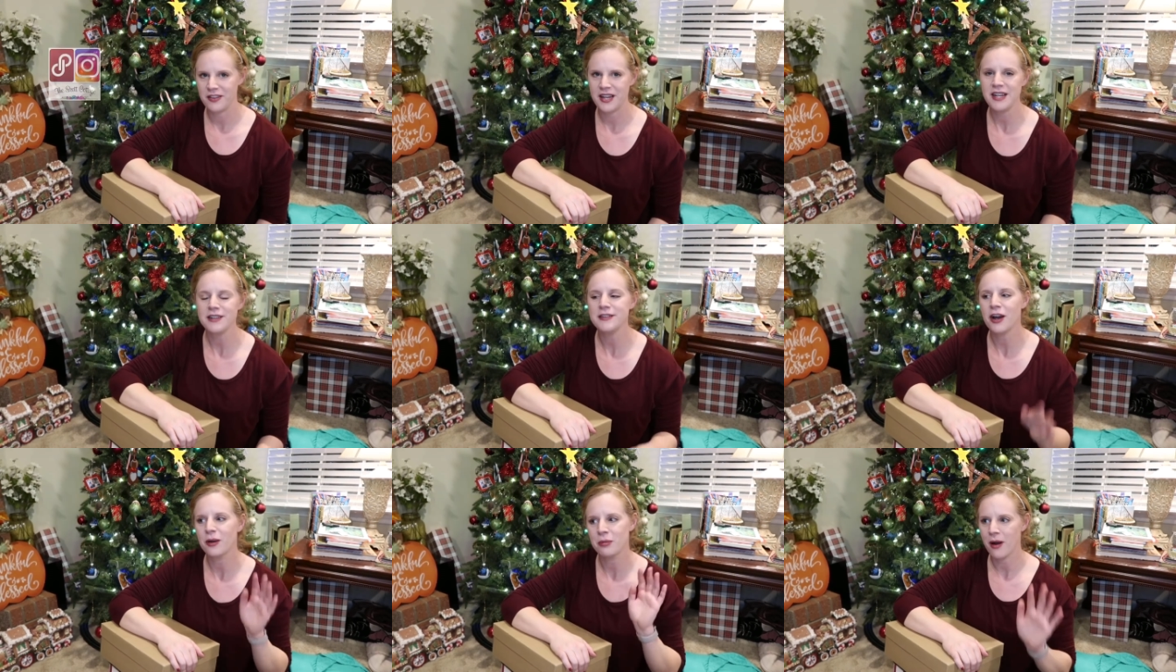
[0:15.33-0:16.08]

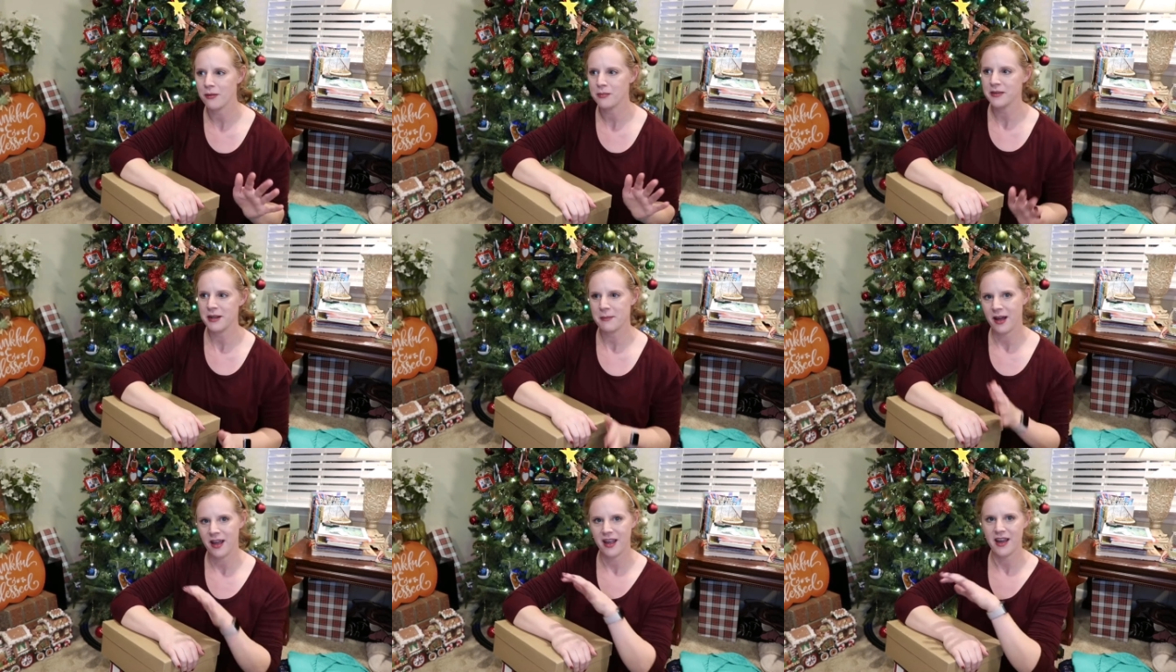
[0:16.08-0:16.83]
These are probably
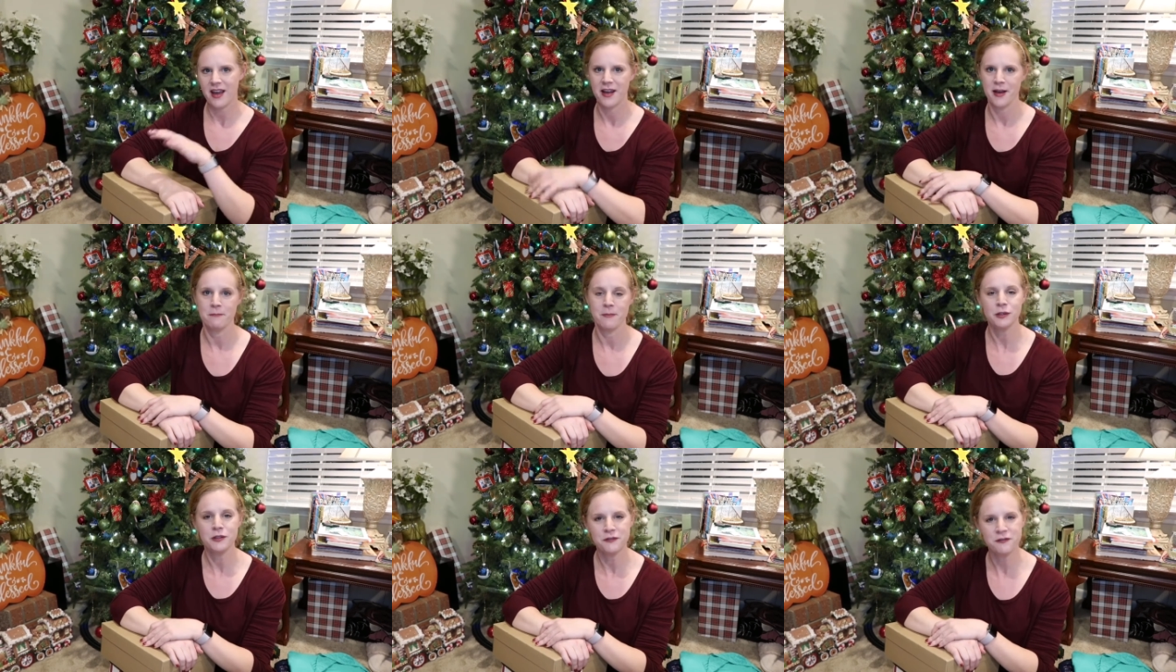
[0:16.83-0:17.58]
my
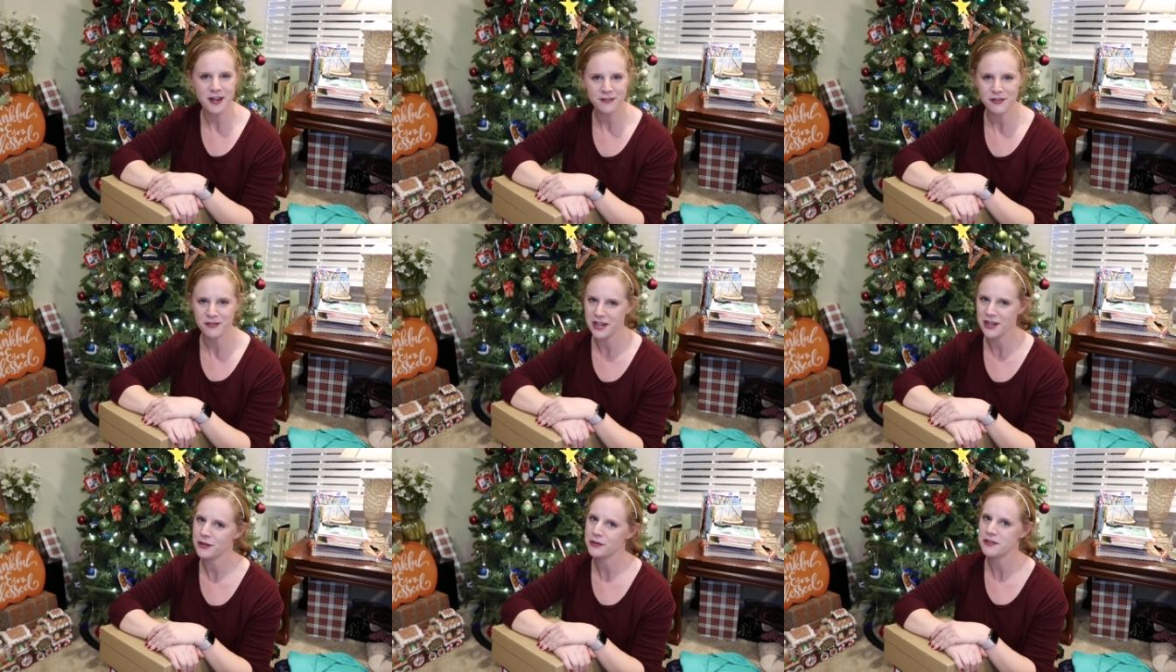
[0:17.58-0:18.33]
most favorite
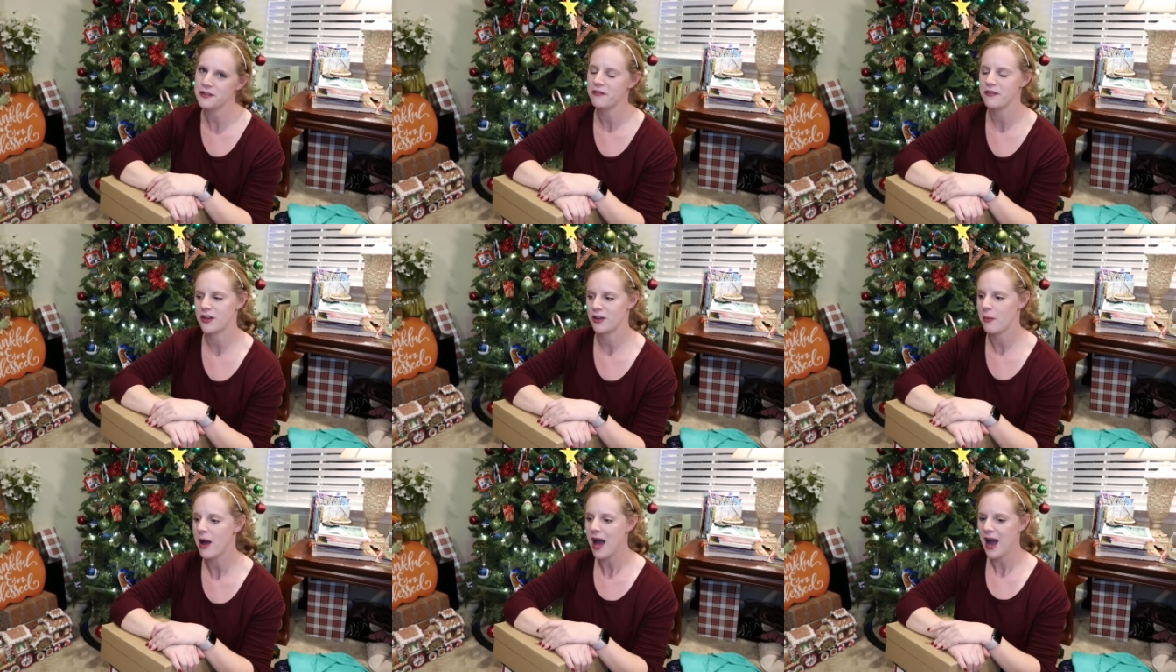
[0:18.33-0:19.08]
videos to
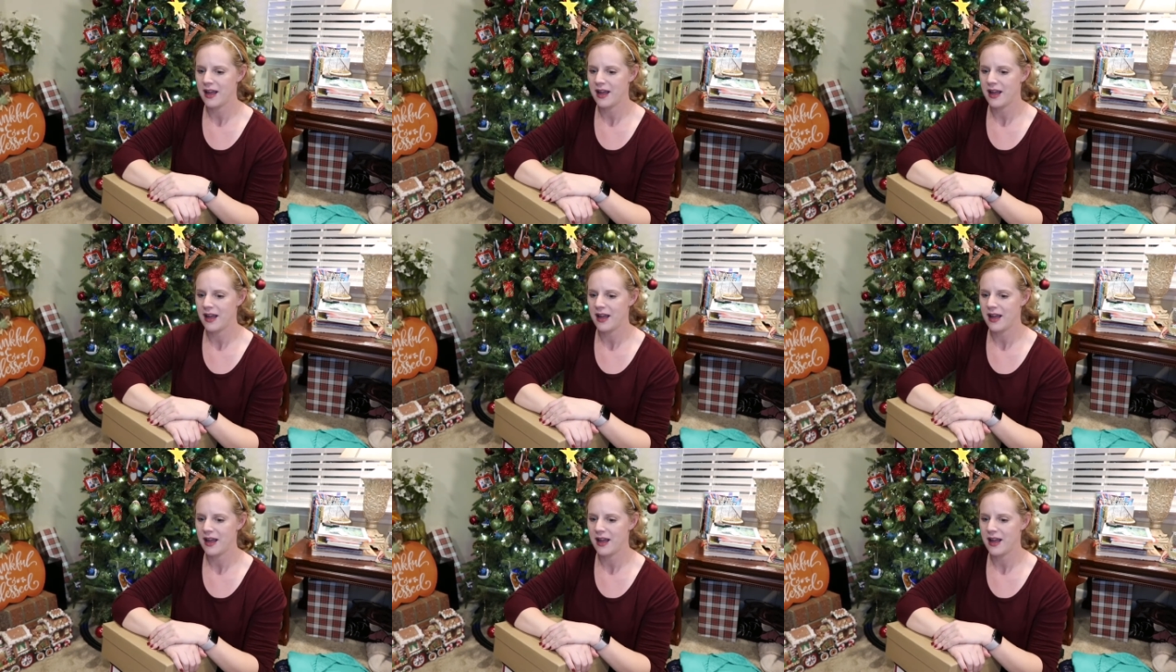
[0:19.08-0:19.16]
film.